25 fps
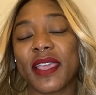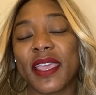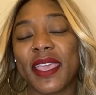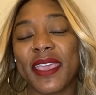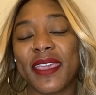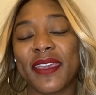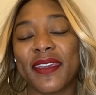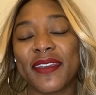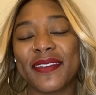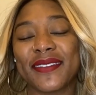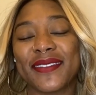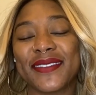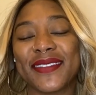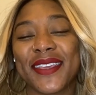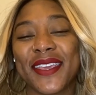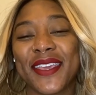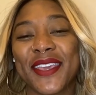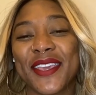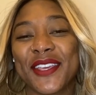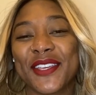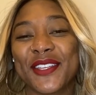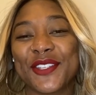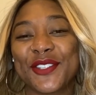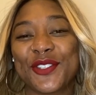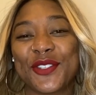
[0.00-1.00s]
And
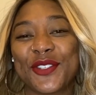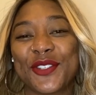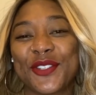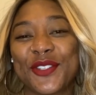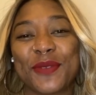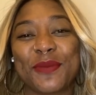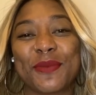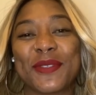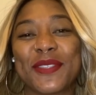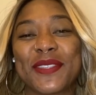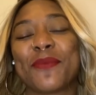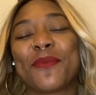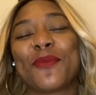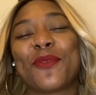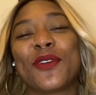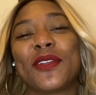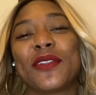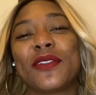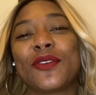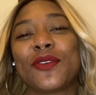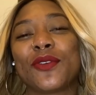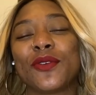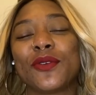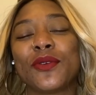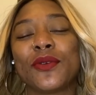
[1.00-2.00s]
she was someone
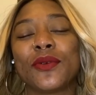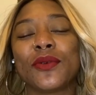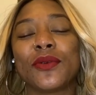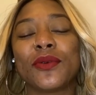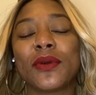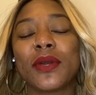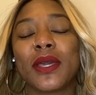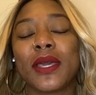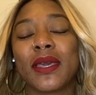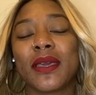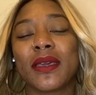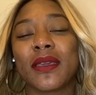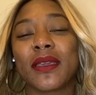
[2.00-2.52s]
who